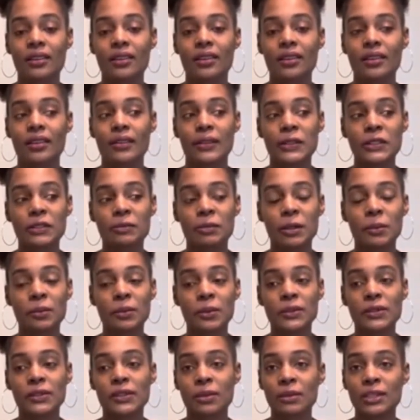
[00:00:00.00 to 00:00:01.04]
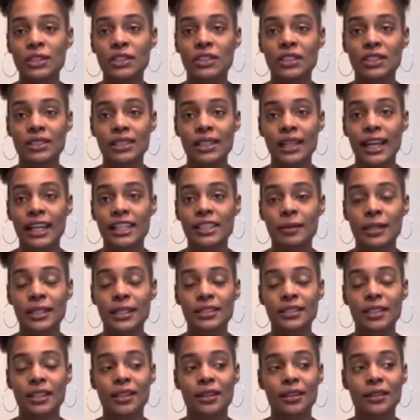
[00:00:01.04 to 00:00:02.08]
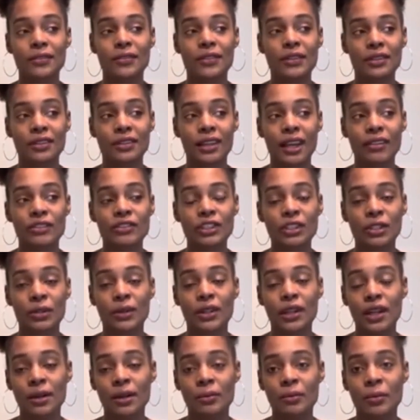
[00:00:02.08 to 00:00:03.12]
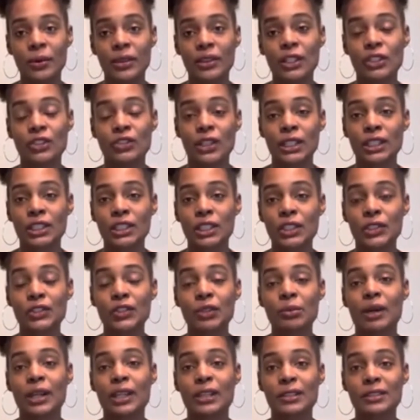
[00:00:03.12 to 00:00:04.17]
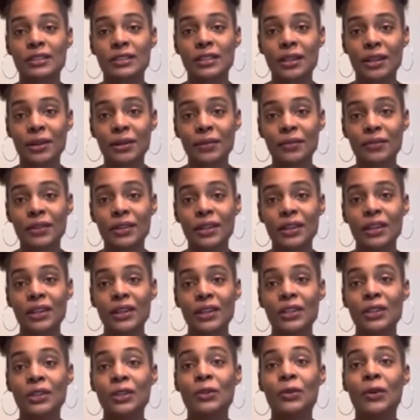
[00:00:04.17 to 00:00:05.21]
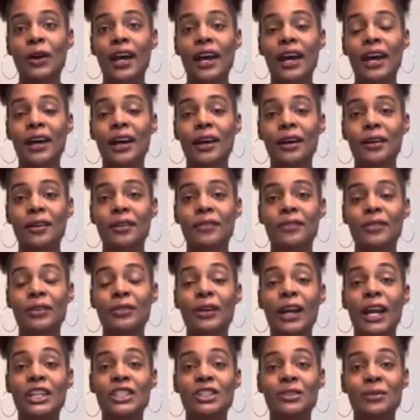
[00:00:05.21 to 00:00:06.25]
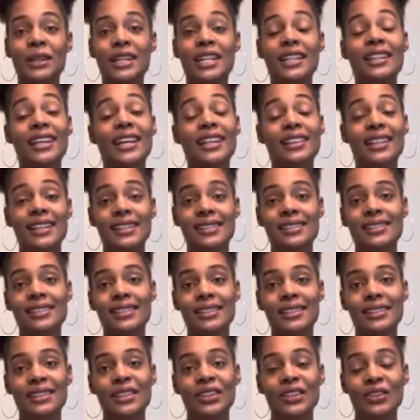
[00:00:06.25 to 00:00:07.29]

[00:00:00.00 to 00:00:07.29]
those people's dimensions and aspects of your life showed up, what they're trying to teach you about yourself, you have graduated that lesson.